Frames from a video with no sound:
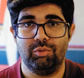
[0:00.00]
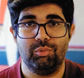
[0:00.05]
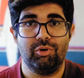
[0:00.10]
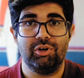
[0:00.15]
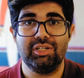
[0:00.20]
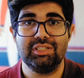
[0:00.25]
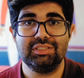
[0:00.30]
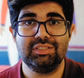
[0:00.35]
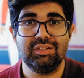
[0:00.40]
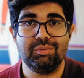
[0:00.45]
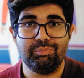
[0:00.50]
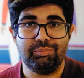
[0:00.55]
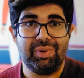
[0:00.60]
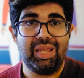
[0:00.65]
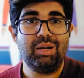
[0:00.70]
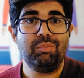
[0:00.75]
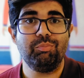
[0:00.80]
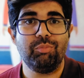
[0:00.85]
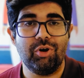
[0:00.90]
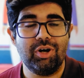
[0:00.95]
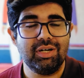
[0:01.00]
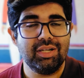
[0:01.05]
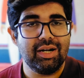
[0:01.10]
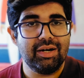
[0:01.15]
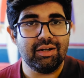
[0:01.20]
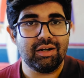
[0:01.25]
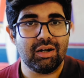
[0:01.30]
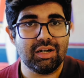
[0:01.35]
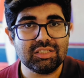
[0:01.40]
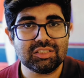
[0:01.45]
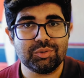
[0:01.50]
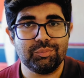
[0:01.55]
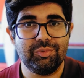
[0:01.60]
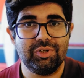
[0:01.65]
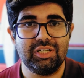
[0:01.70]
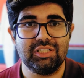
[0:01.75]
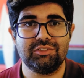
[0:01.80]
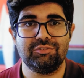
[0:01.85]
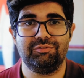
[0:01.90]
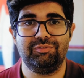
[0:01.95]
Or what is the pain point that a
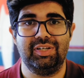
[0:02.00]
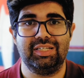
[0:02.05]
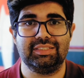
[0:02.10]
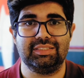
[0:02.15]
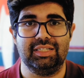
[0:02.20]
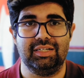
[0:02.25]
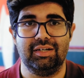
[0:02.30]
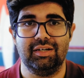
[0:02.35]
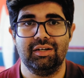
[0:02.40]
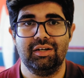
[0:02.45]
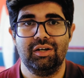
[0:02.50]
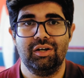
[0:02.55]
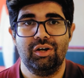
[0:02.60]
customer is facing?